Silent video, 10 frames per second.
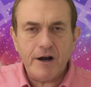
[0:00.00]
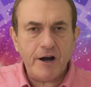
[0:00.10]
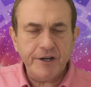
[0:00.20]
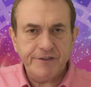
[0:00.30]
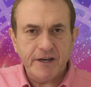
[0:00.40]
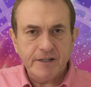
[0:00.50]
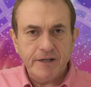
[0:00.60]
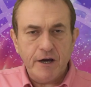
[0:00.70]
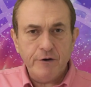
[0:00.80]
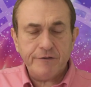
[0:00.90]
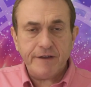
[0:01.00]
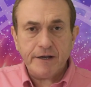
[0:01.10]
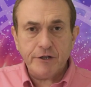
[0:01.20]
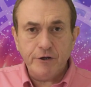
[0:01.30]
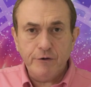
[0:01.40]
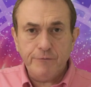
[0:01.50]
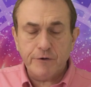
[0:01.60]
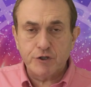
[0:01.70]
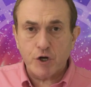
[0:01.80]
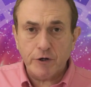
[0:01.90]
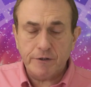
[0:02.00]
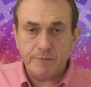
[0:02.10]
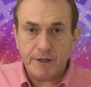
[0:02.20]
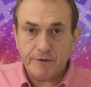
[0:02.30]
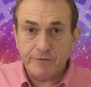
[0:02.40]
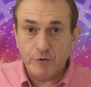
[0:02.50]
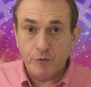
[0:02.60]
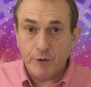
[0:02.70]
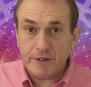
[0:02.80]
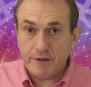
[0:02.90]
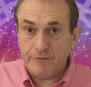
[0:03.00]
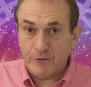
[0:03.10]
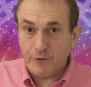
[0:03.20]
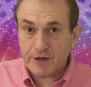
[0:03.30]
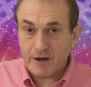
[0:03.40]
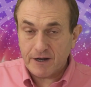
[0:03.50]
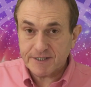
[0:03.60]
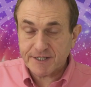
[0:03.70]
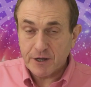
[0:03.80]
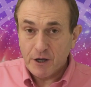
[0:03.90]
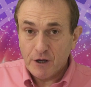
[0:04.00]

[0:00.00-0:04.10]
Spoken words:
Hi there, Leo. Thank you for joining me for your weekly forecast